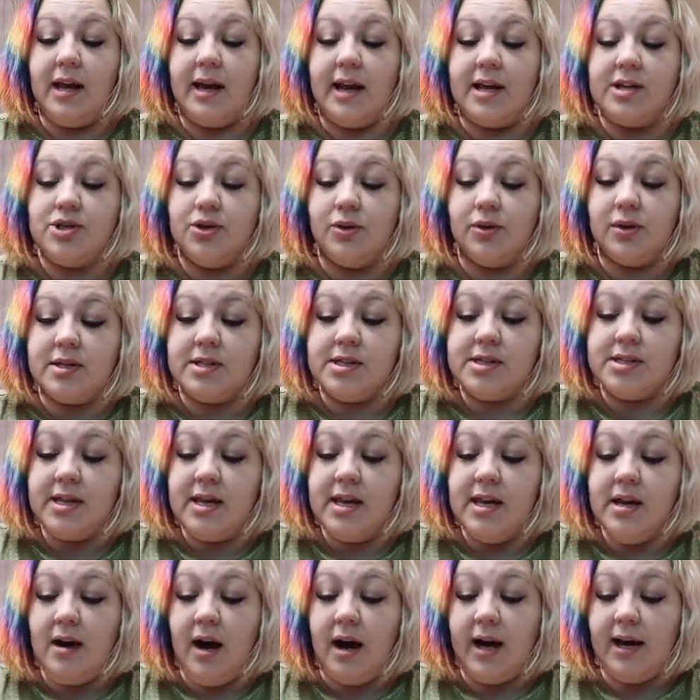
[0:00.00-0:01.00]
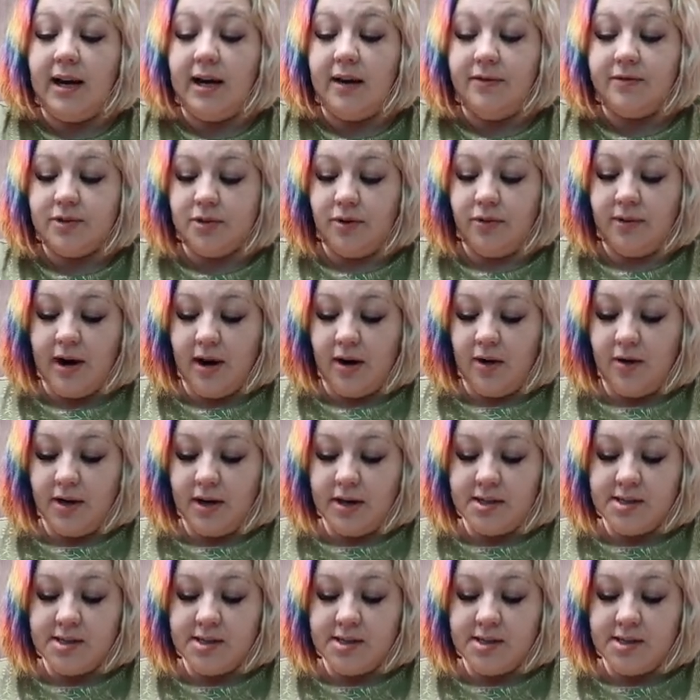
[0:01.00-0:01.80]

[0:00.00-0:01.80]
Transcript: and as you can see I left around